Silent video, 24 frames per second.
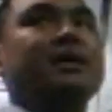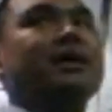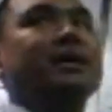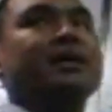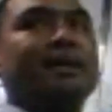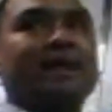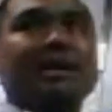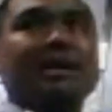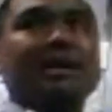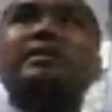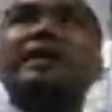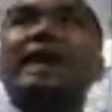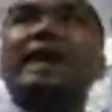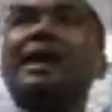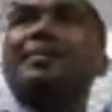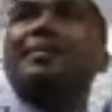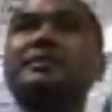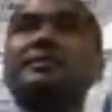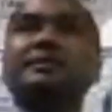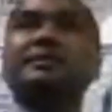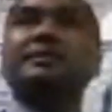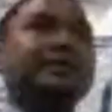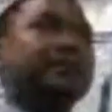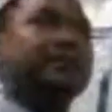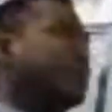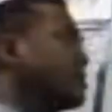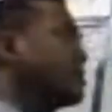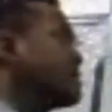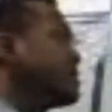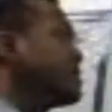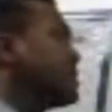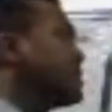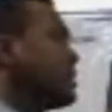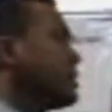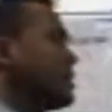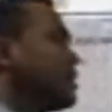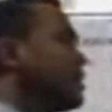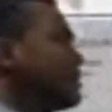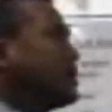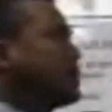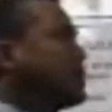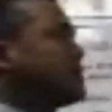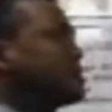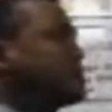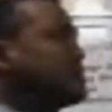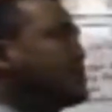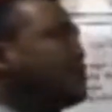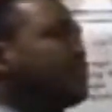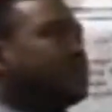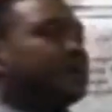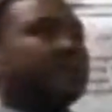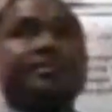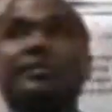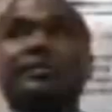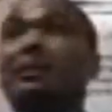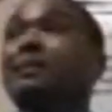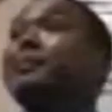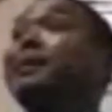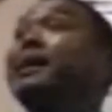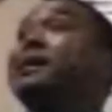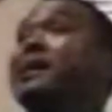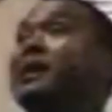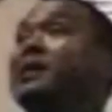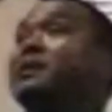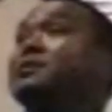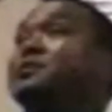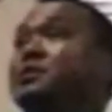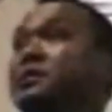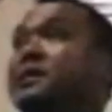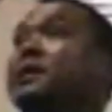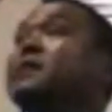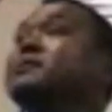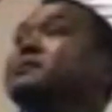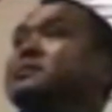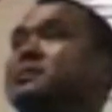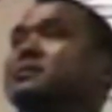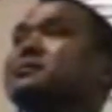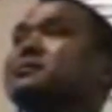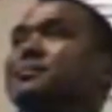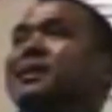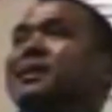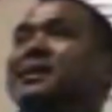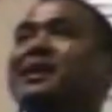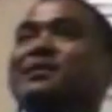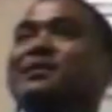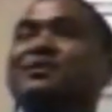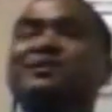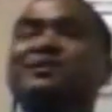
time? That's what happens here. There are some people, in my analogy, yes.